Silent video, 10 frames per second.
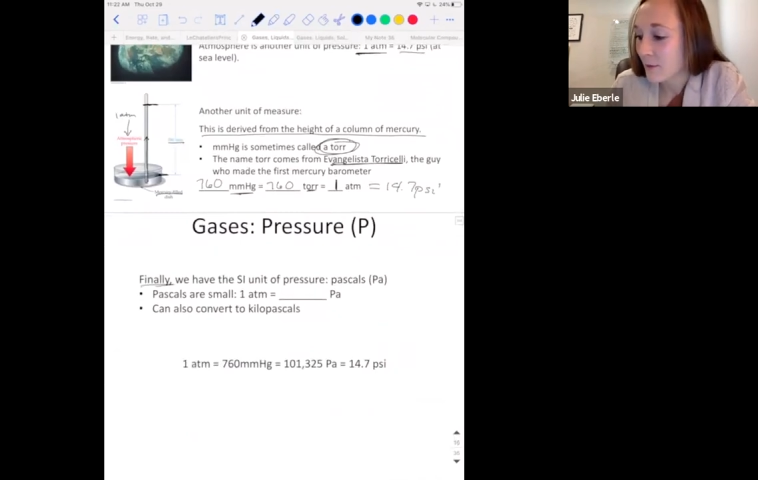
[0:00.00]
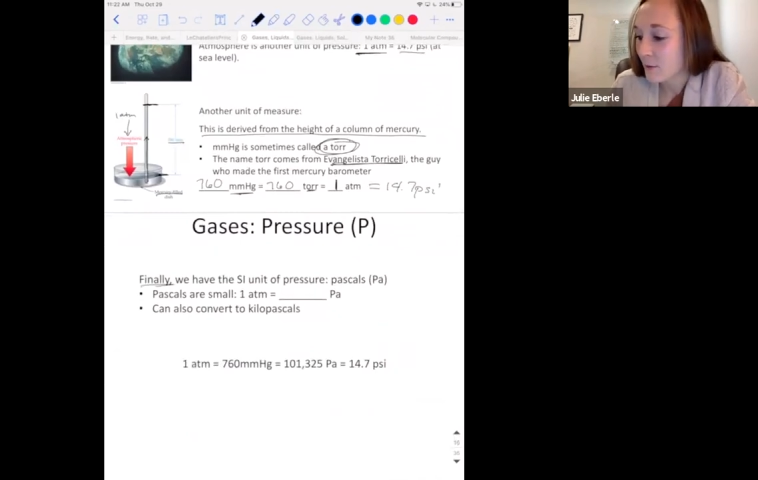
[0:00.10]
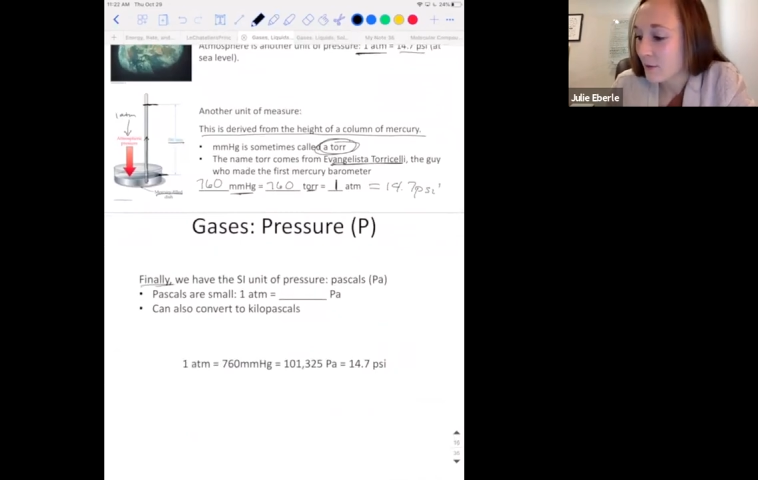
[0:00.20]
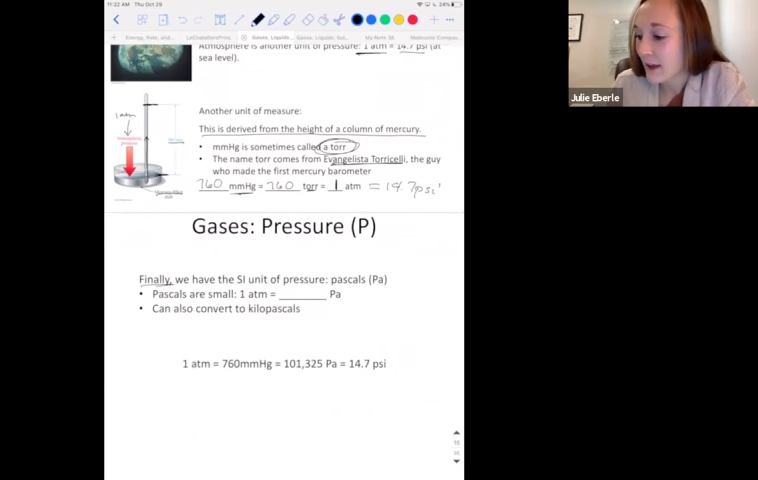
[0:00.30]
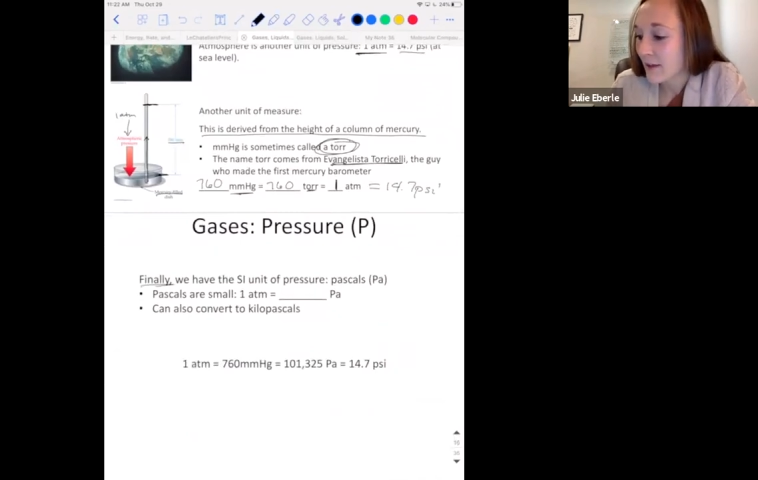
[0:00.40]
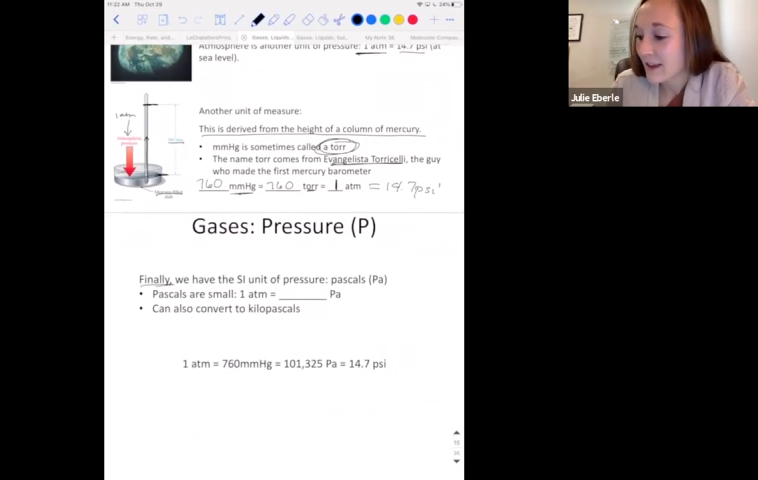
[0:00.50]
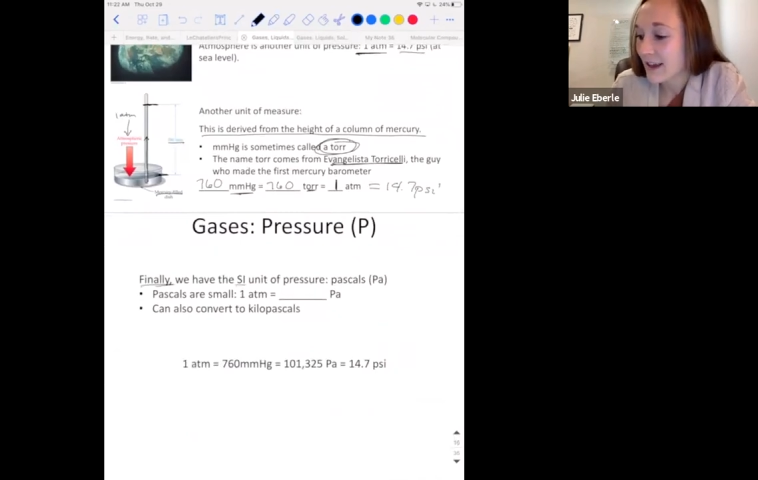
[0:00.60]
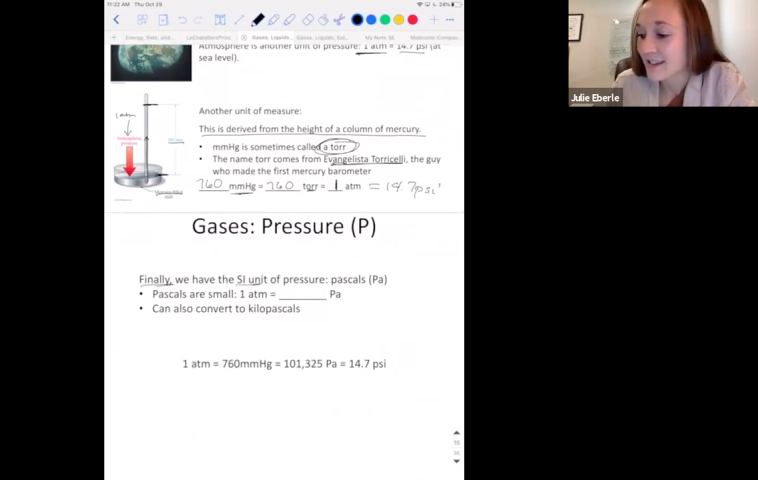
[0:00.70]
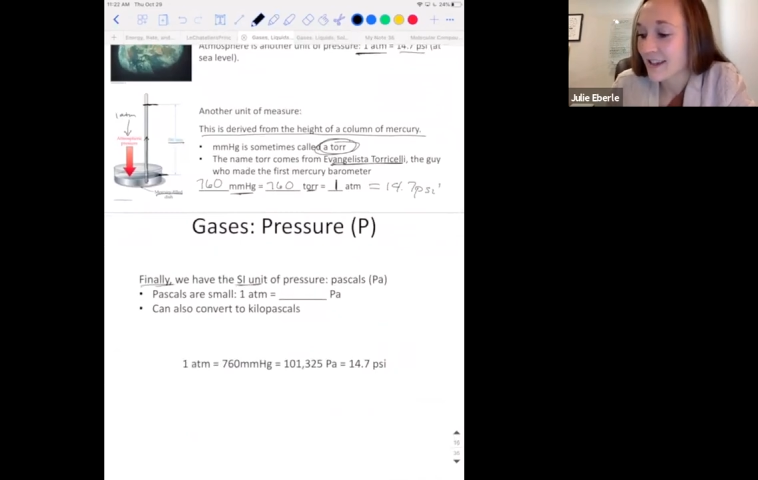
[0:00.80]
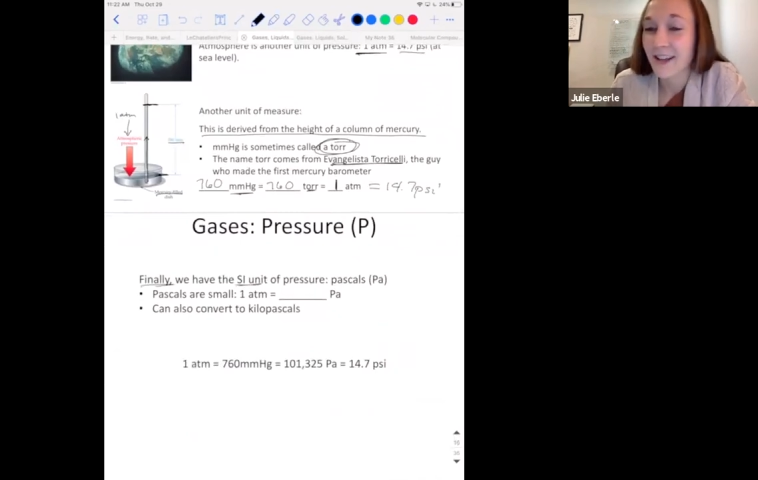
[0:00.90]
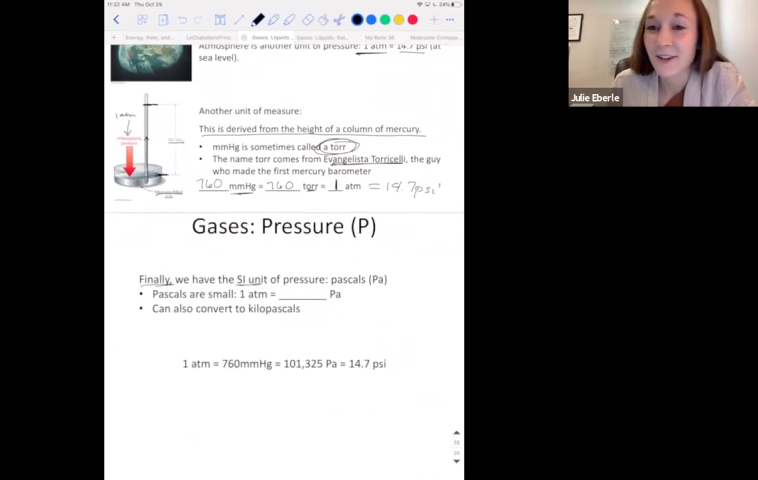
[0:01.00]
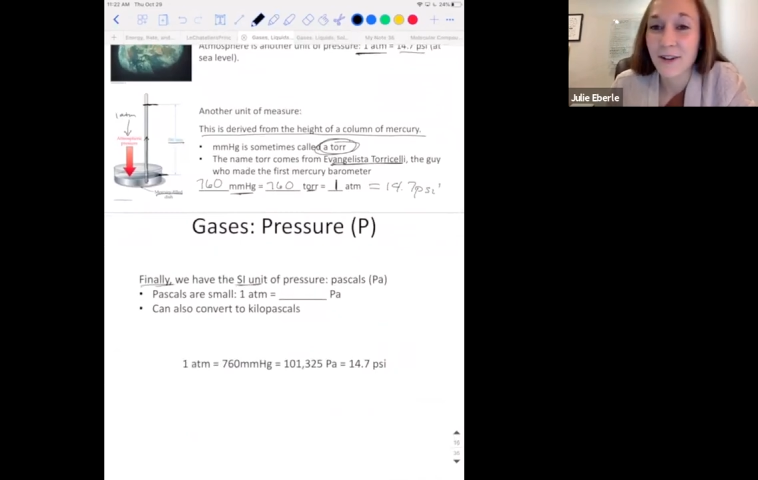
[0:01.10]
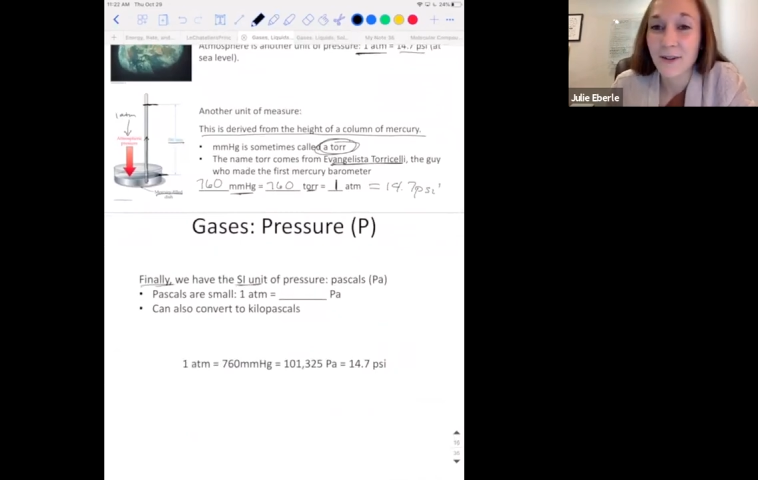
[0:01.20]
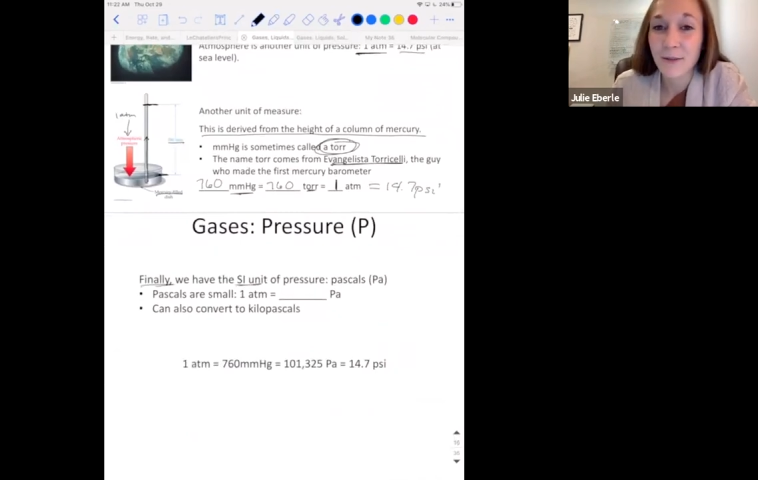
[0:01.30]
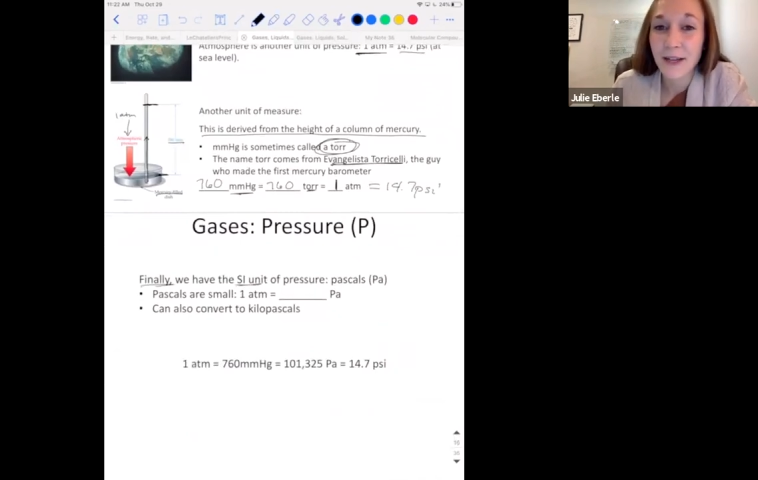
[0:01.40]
We have the SI unit